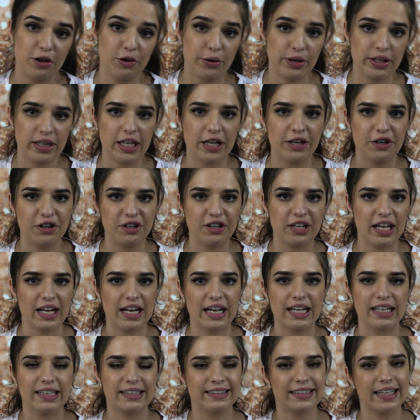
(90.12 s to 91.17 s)
knowing that you're
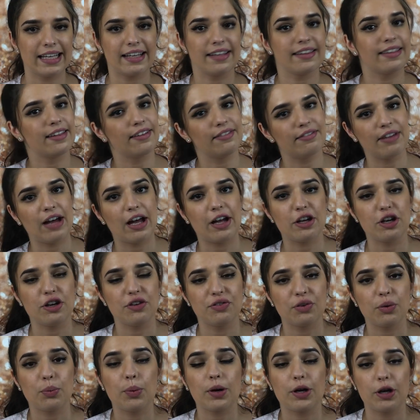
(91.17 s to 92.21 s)
getting like the value
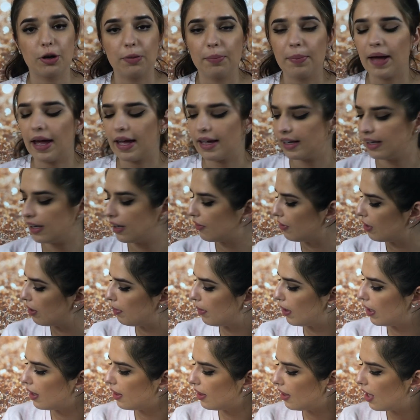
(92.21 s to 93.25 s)
for what you're paying every
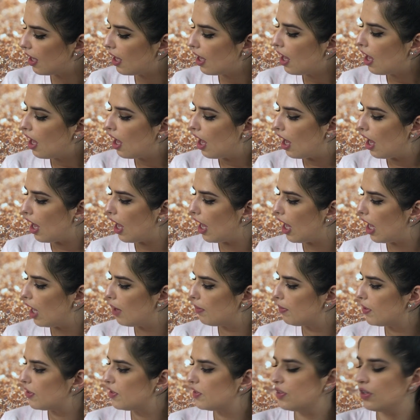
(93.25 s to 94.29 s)
month.
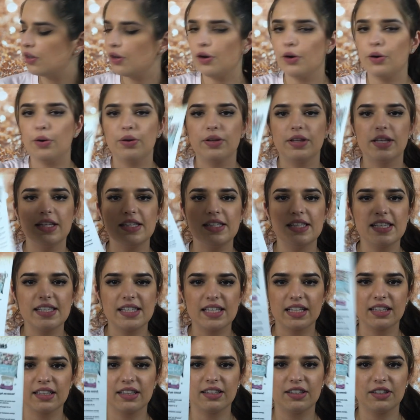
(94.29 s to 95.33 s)
So this is
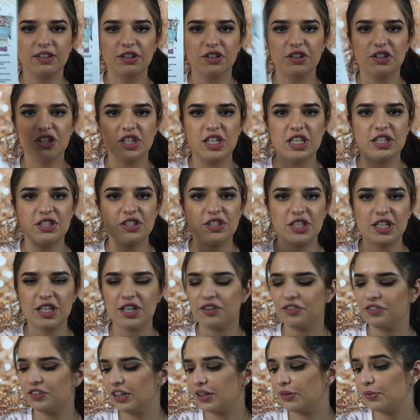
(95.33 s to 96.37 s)
like a little cheat sheet
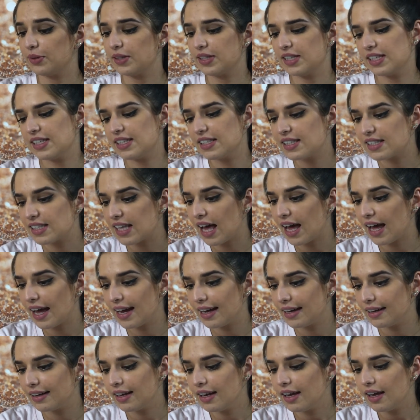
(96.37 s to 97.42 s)
of like what's
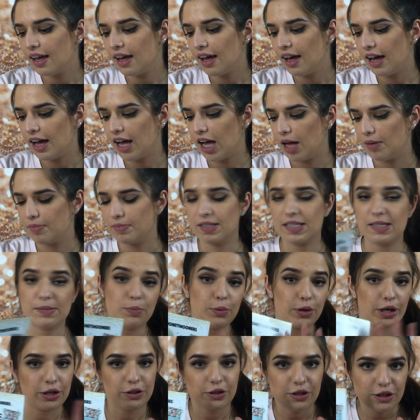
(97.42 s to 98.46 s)
inside.
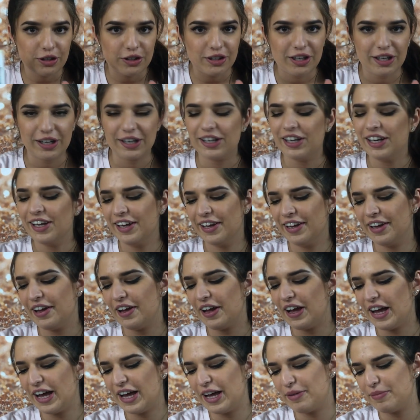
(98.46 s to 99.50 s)
Spoiler alert.
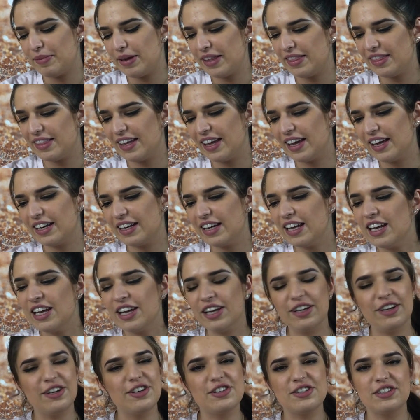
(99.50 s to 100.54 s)
And then
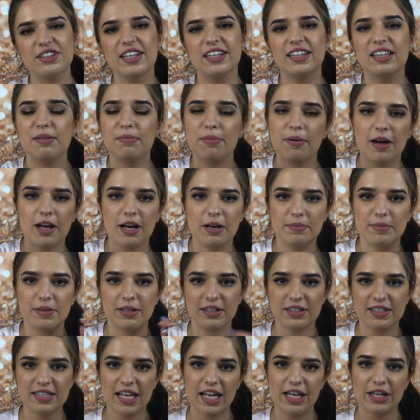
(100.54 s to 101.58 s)
usually at the bottom
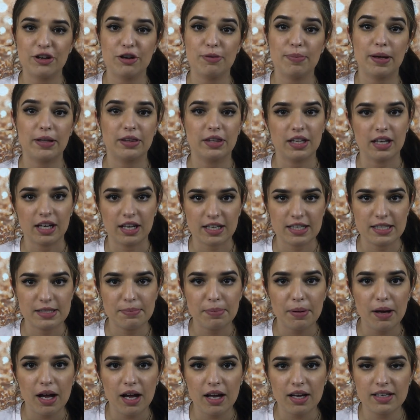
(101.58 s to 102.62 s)
it'll tell you about the
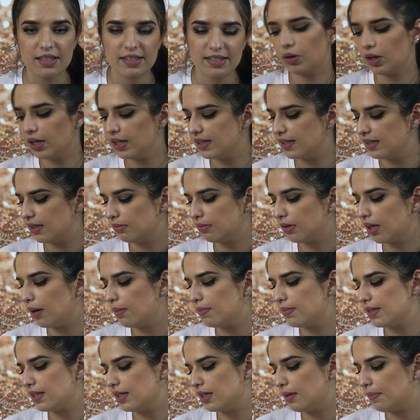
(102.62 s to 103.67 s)
next box, and
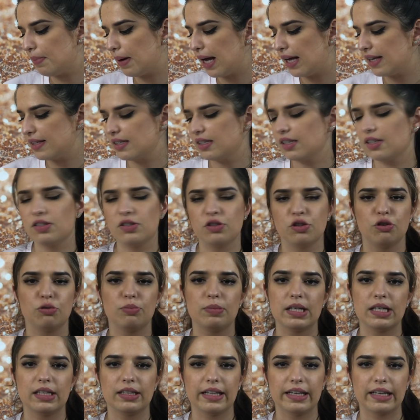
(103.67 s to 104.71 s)
sometimes in the past it has told
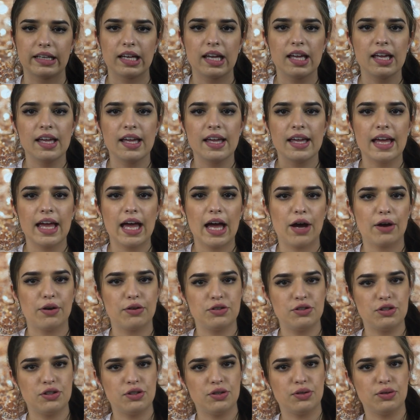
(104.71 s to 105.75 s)
me like how
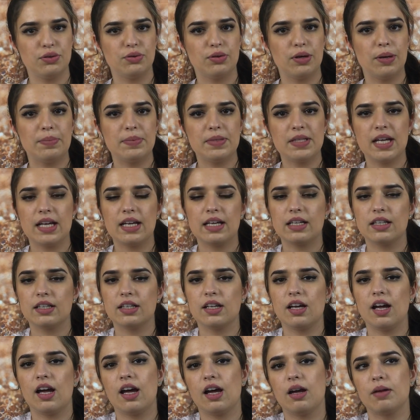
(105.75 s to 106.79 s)
to obtain
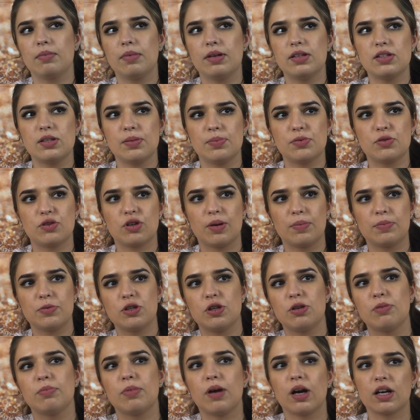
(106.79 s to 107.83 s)
a
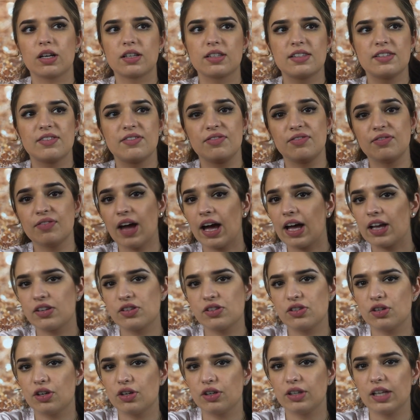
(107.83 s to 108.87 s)
subscription box
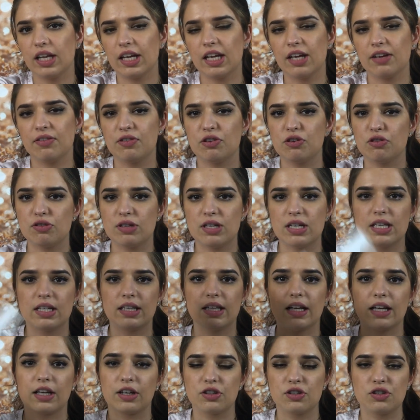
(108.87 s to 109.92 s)
faster, like if you need
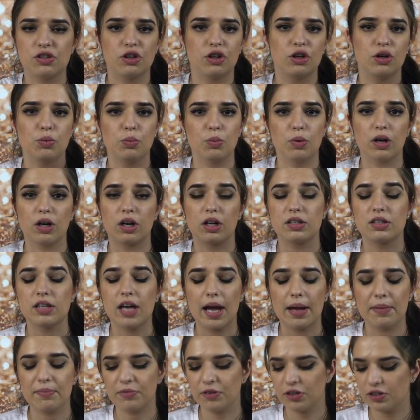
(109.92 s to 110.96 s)
like a certain one on
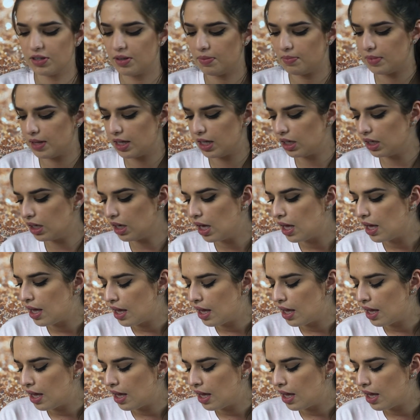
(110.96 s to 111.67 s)
time for something,